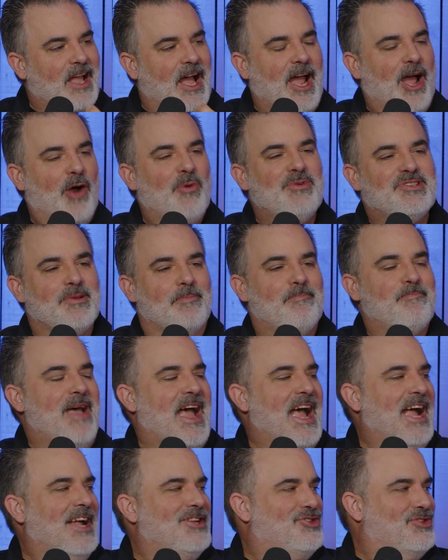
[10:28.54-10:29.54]
I always
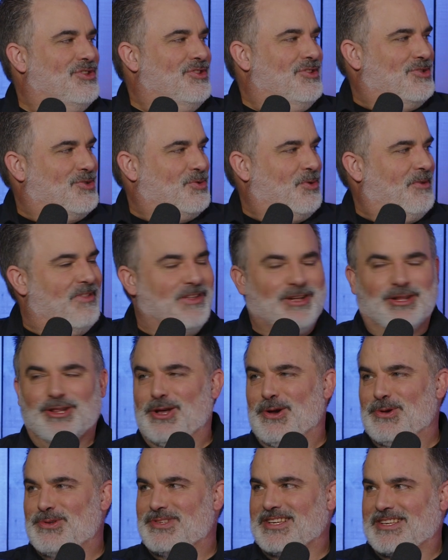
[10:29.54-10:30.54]
imagine the sort of the
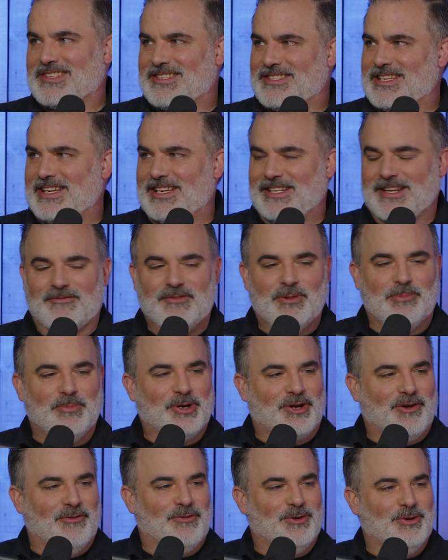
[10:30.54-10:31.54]
closing scene of the
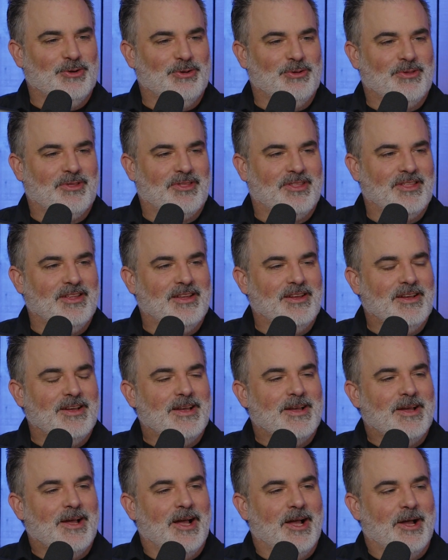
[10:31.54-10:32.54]
book of Ruth
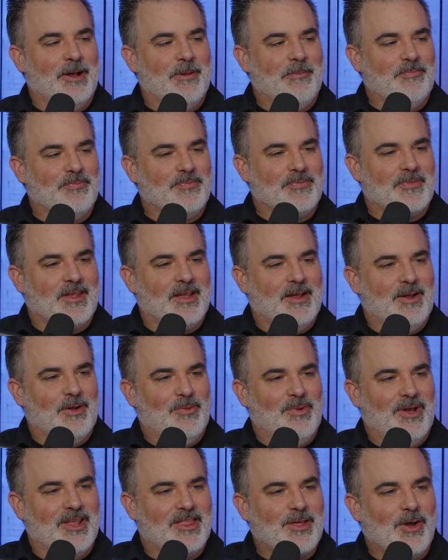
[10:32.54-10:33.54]

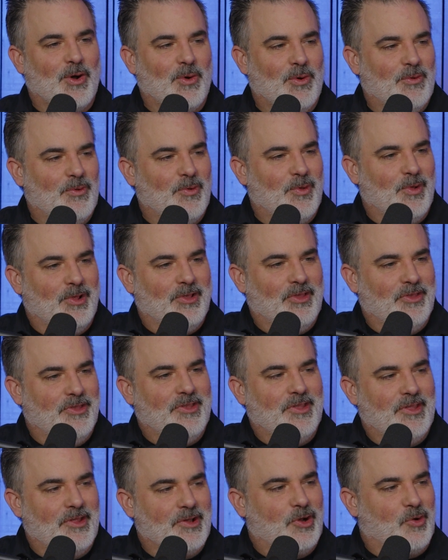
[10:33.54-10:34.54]
with
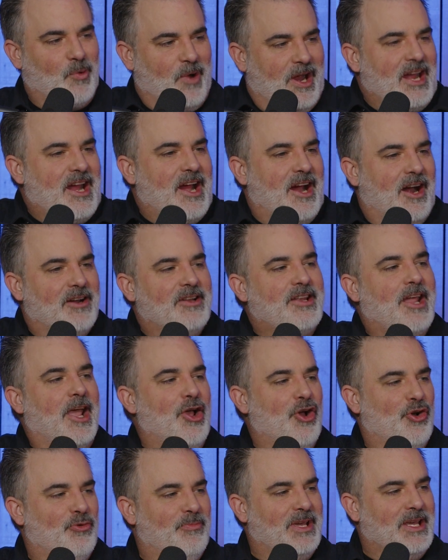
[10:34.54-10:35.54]
gray-haired
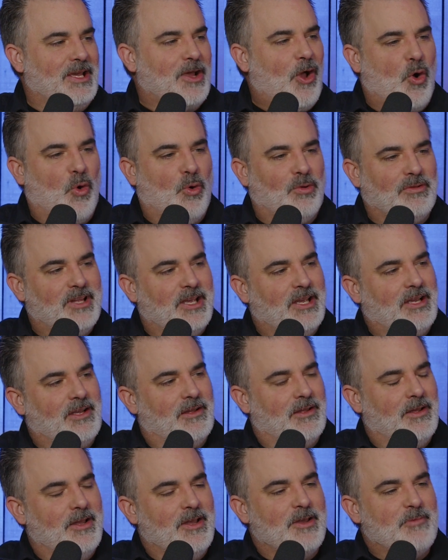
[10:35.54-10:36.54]
Naomi
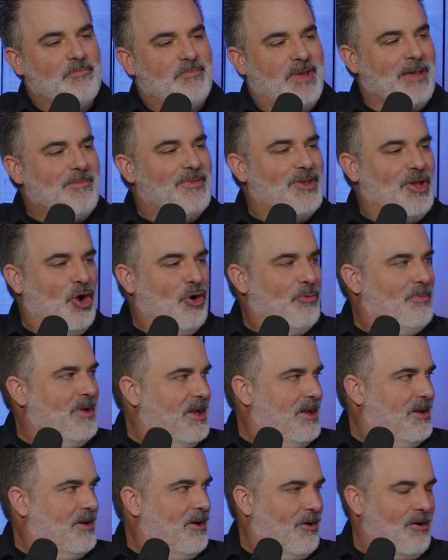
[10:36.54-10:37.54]
holding baby
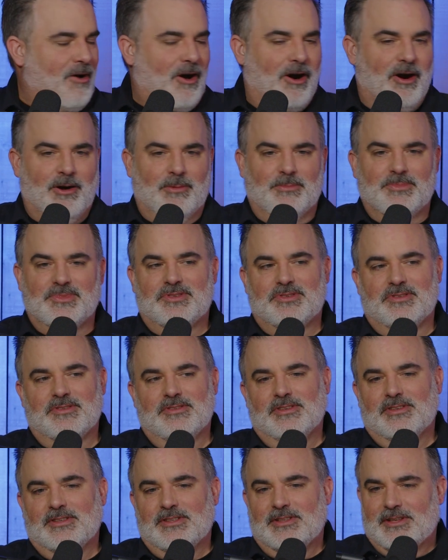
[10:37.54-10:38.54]
Obed in her arms,
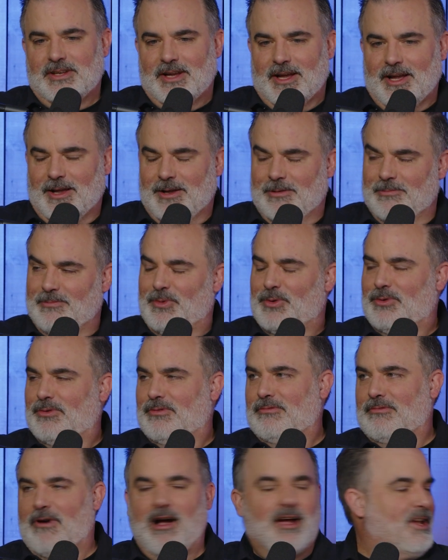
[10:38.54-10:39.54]

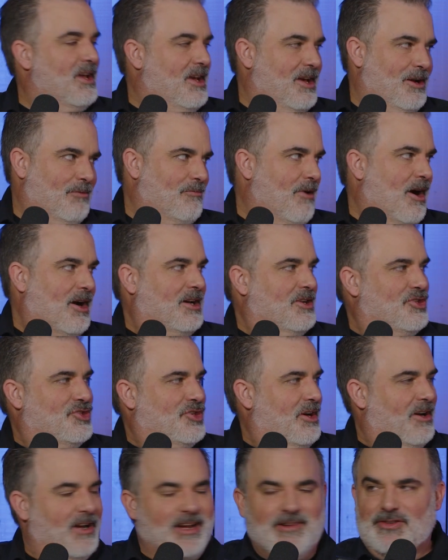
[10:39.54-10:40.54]
rocking in a rocking
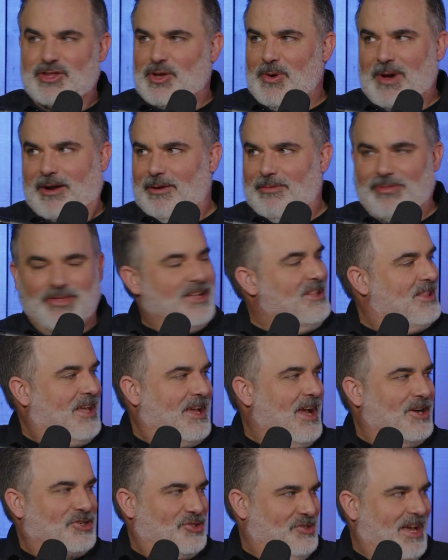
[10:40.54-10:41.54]
chair, even though I don't think
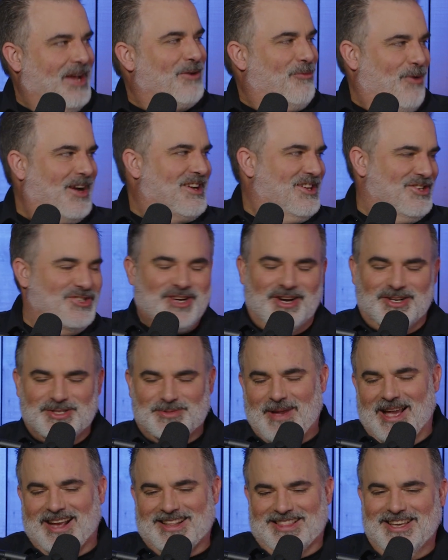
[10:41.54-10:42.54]
they actually had rocking chairs
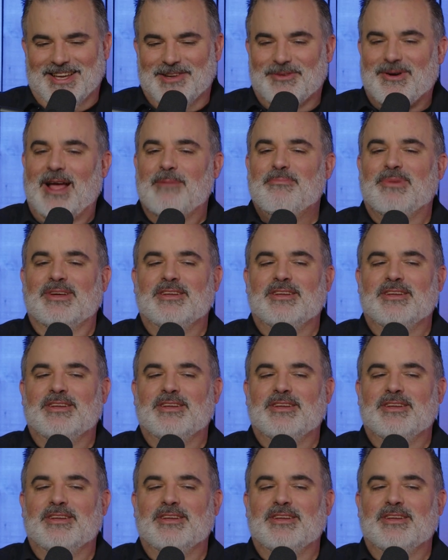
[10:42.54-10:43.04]
back then, right?